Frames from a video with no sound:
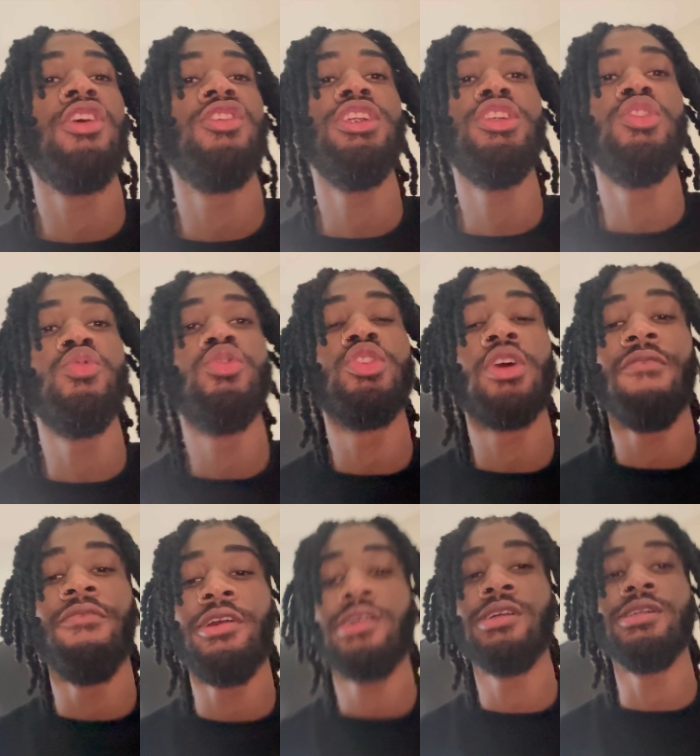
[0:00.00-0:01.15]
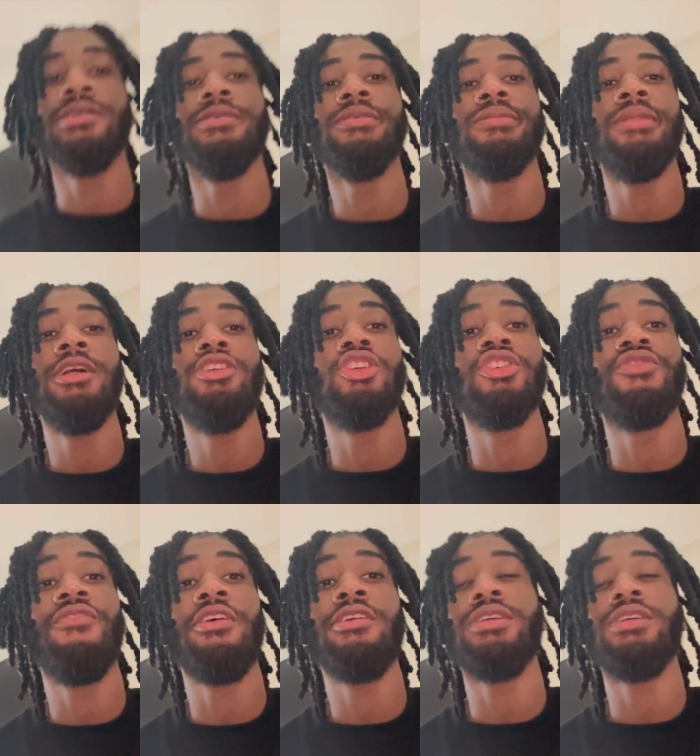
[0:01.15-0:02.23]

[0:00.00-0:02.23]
these noodles are very good. They're just very